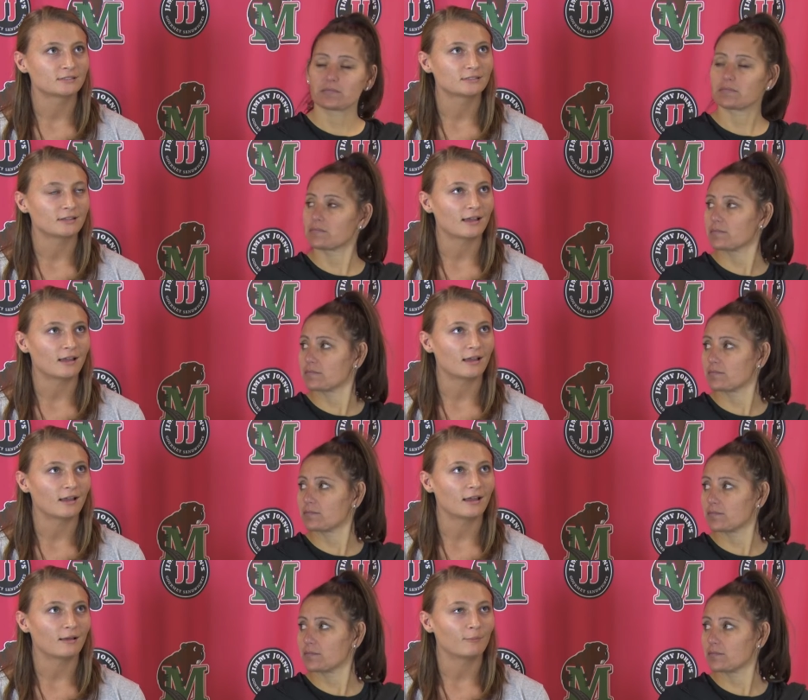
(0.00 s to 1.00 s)
Speaker 1: just
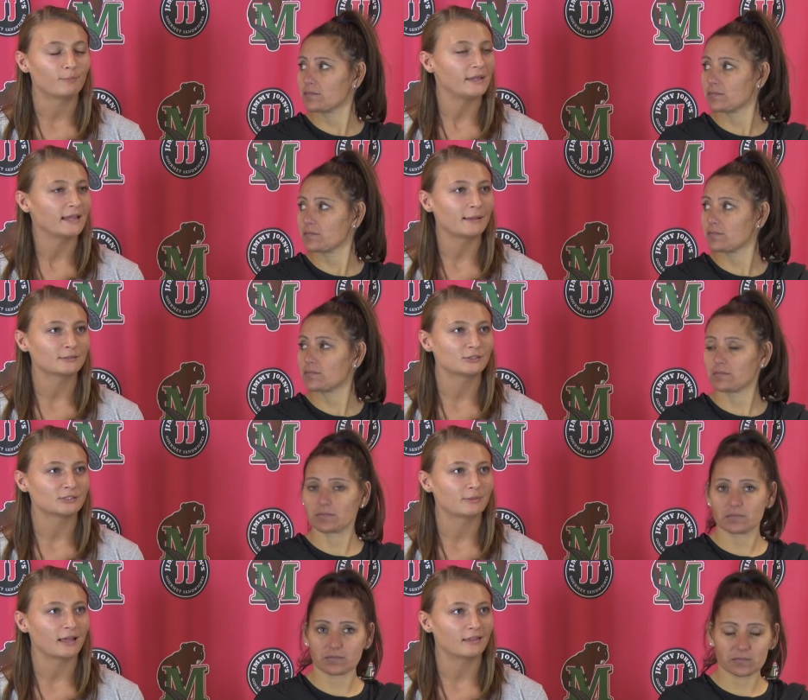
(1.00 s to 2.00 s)
being able to
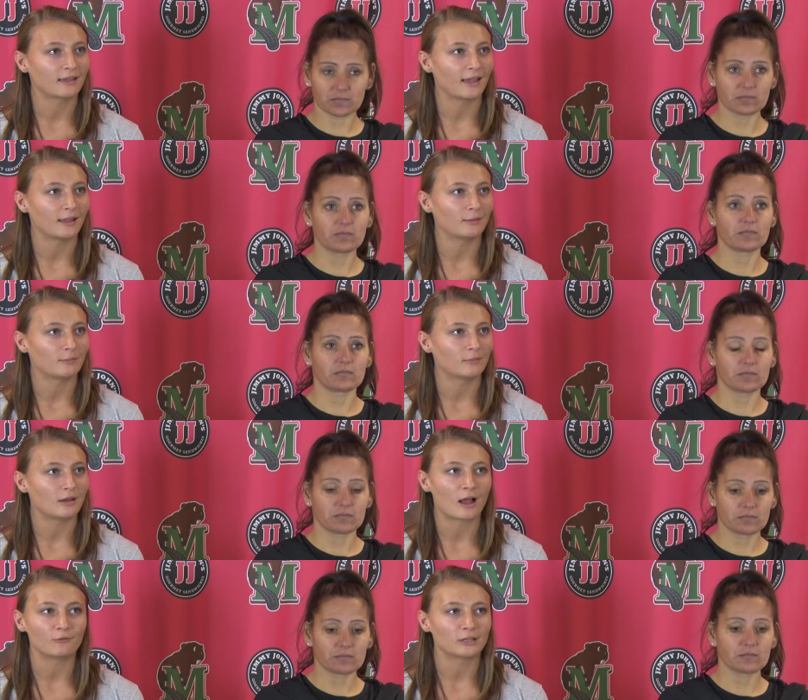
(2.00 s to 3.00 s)
just play the
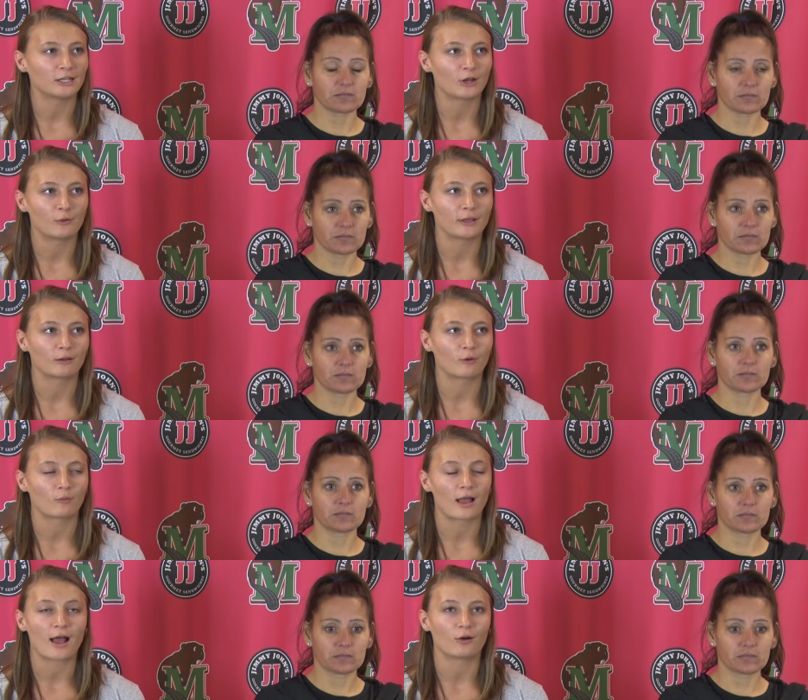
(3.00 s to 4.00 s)
game, not really knowing
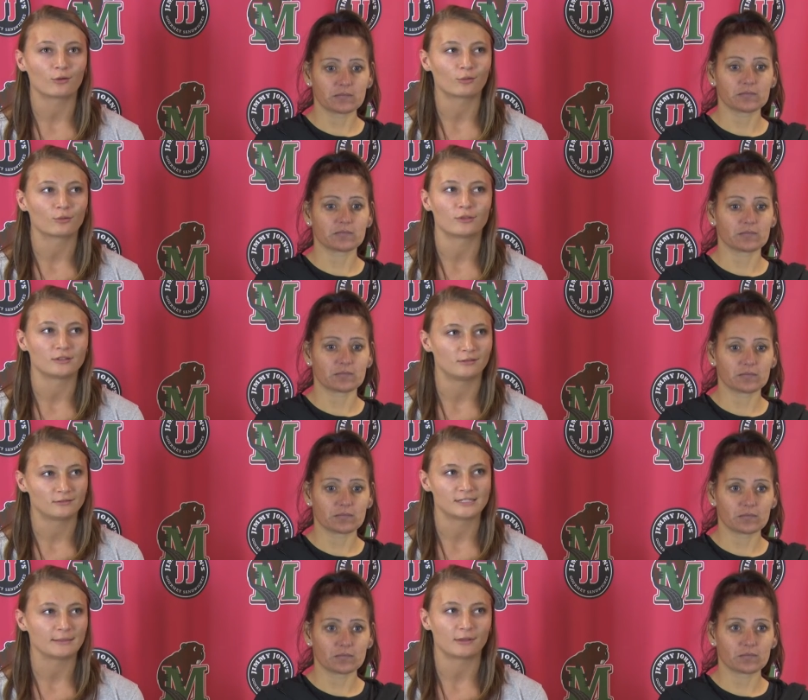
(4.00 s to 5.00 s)
how the
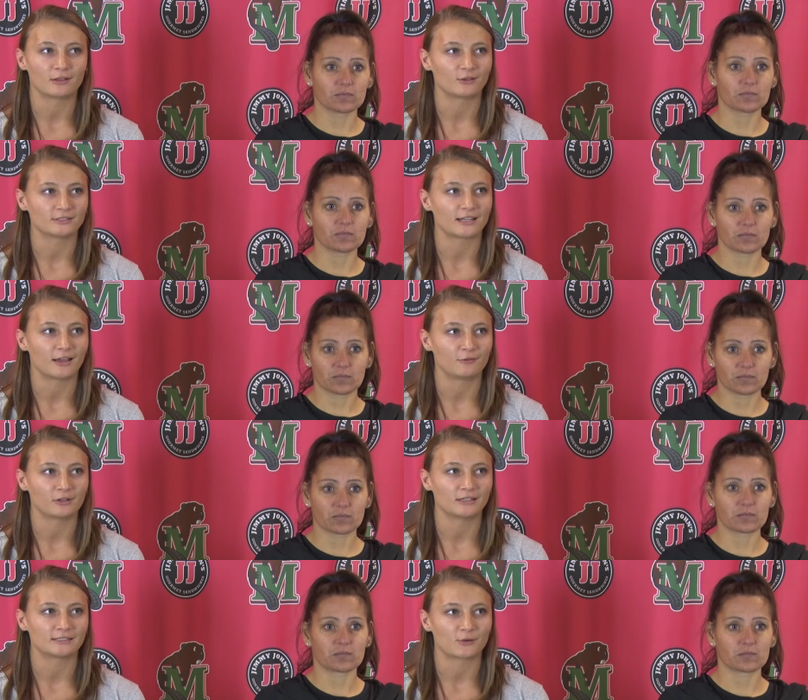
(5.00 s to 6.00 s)
team on the other side
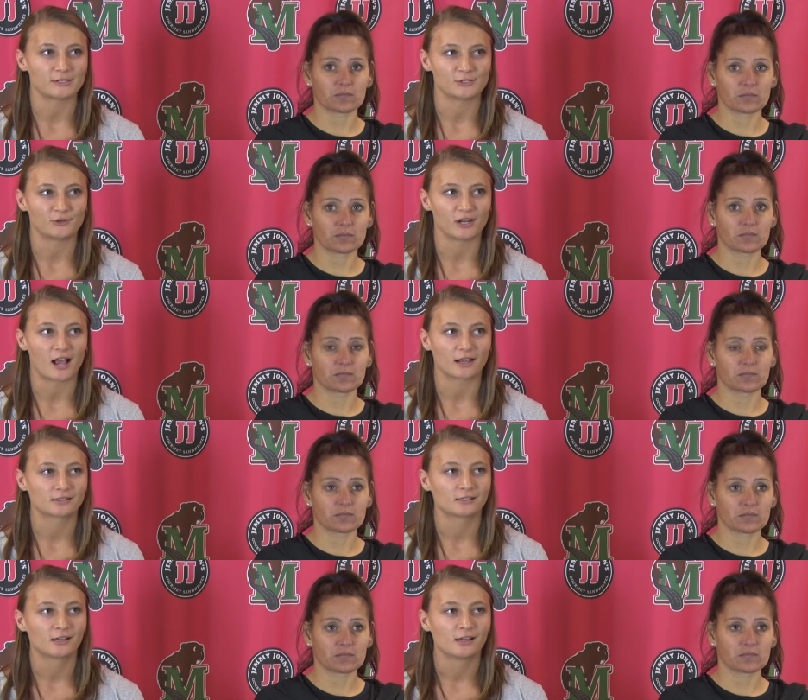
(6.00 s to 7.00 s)
really is going to
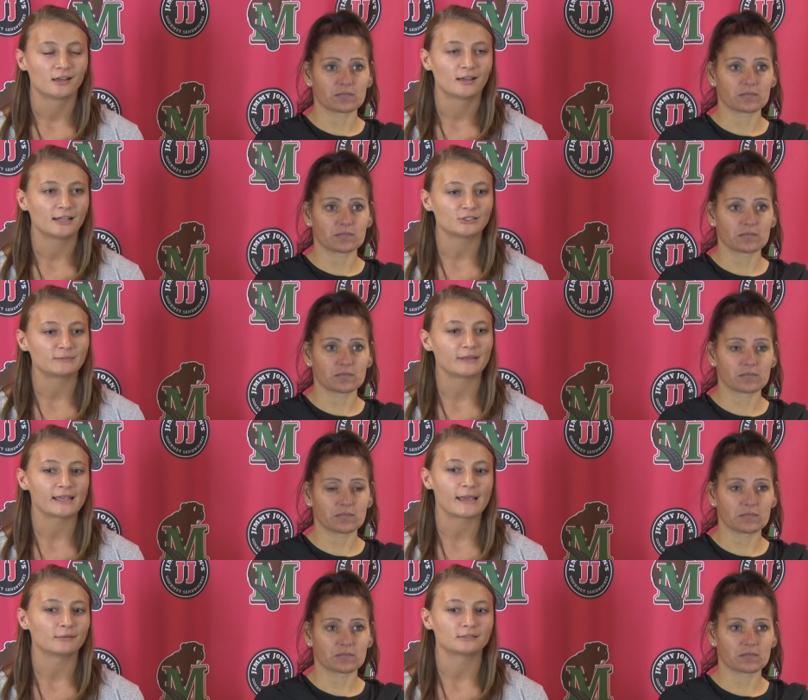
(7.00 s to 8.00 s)
react, and just
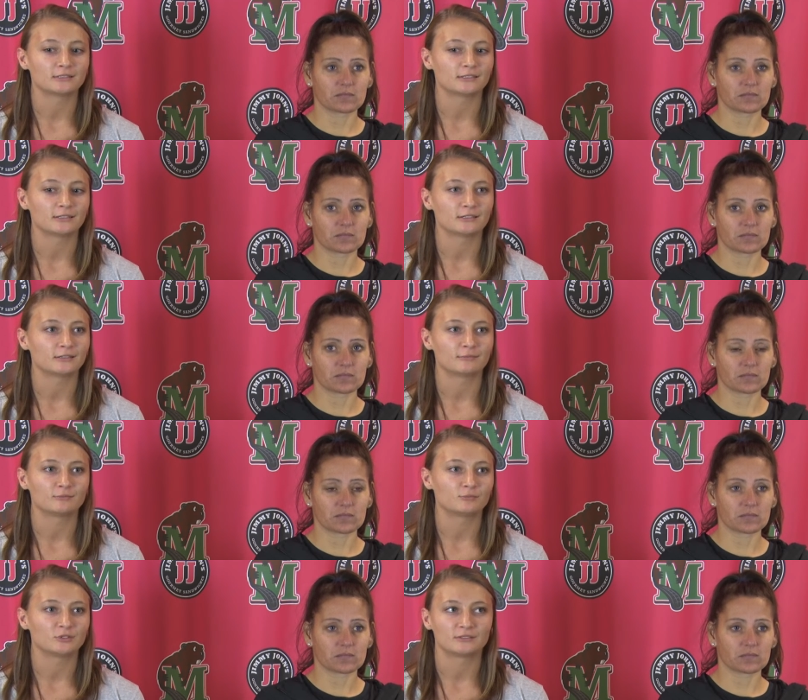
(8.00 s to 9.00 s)
being able to
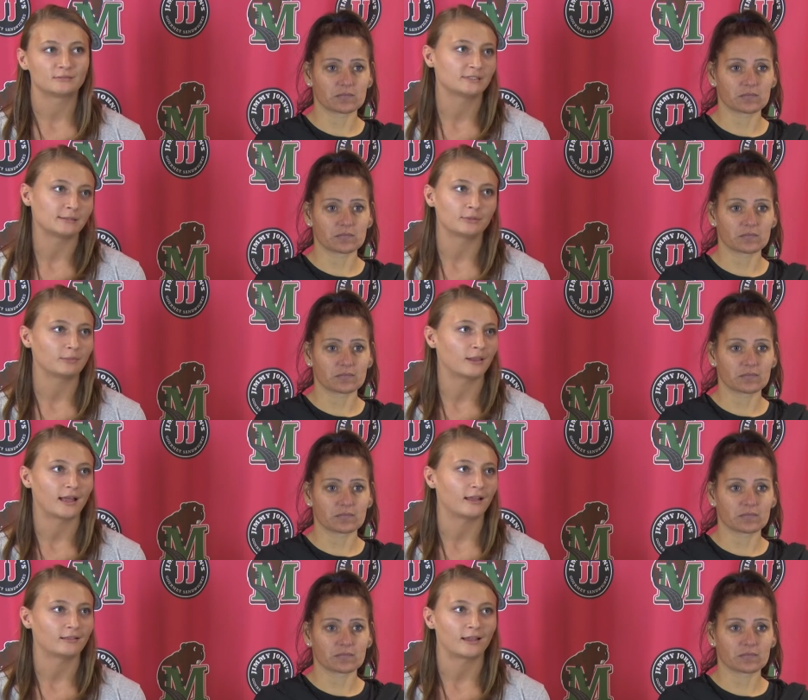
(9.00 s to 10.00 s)
just simply
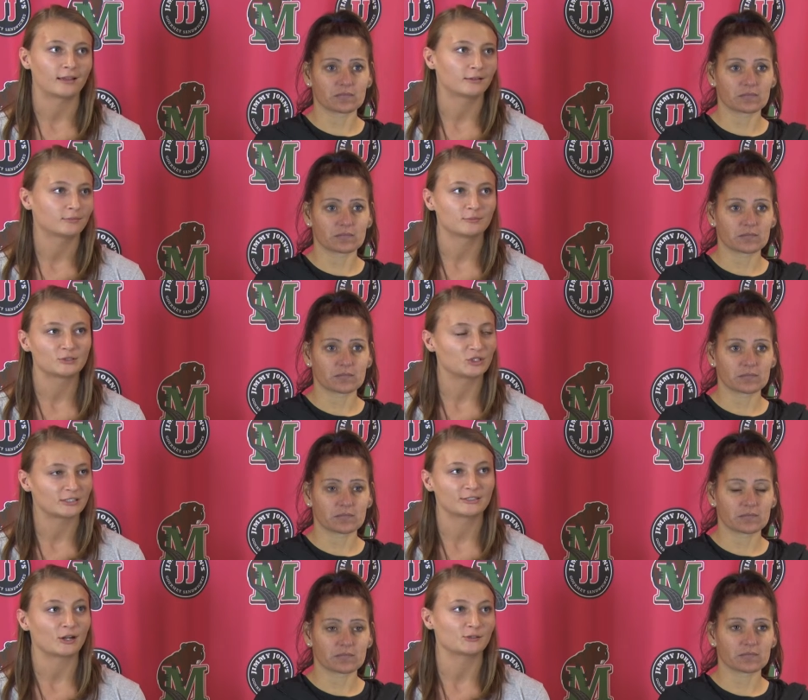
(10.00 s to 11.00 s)
play. Like
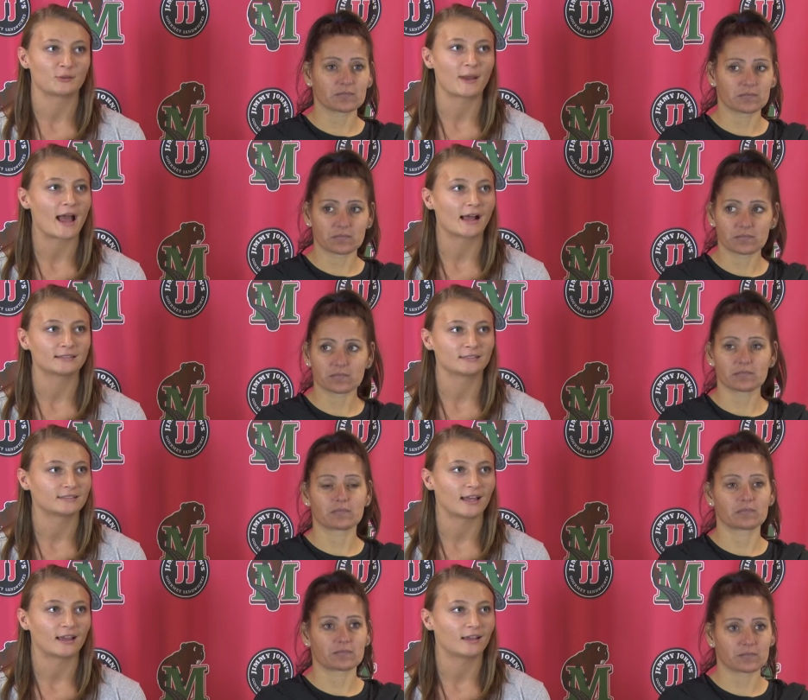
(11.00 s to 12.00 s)
it starts with a pass, a
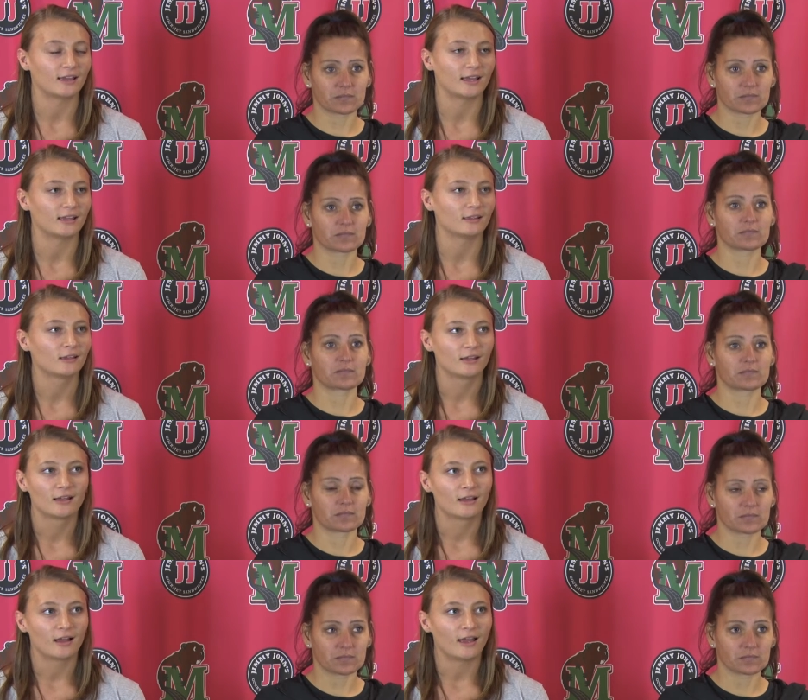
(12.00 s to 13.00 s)
set, a hit
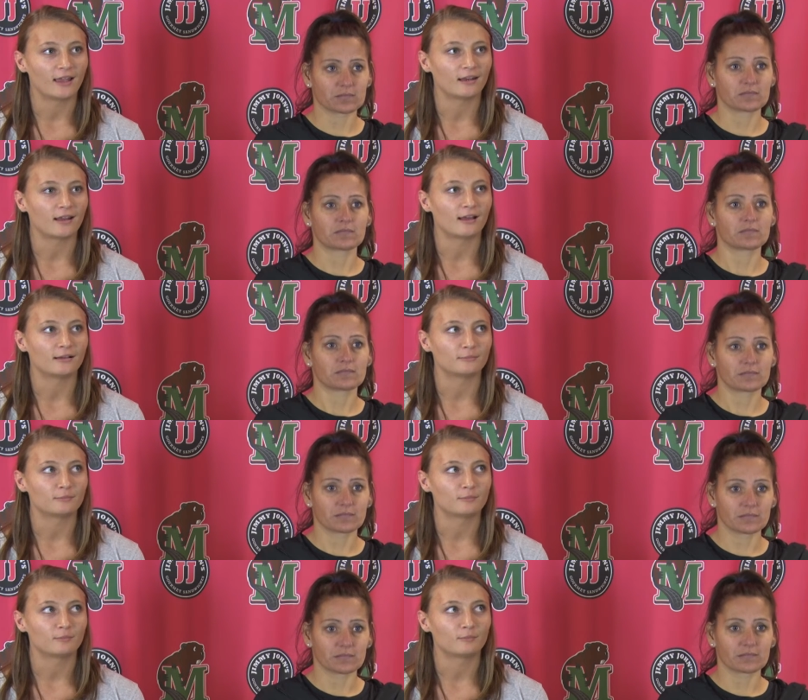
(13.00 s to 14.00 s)
and
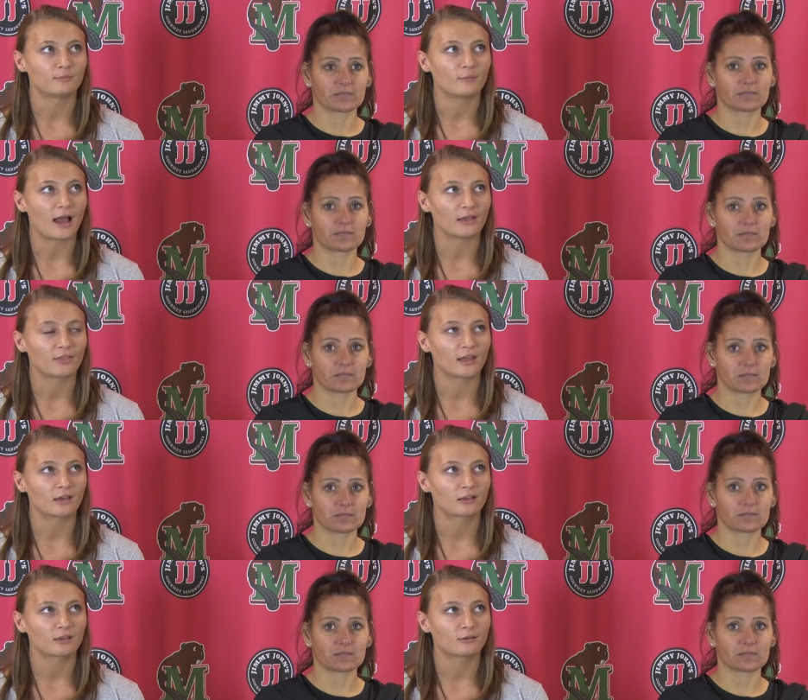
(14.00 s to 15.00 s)
um, I
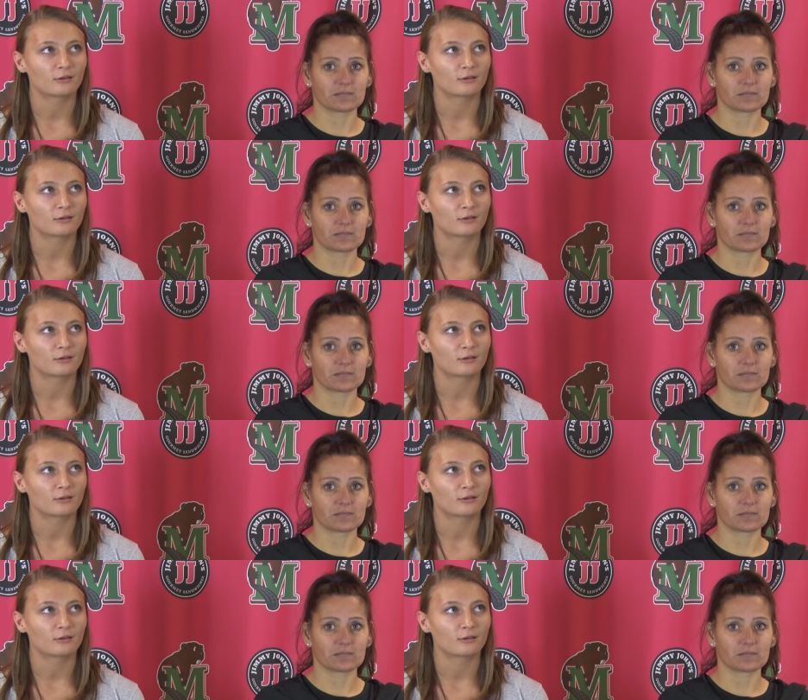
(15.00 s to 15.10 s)
think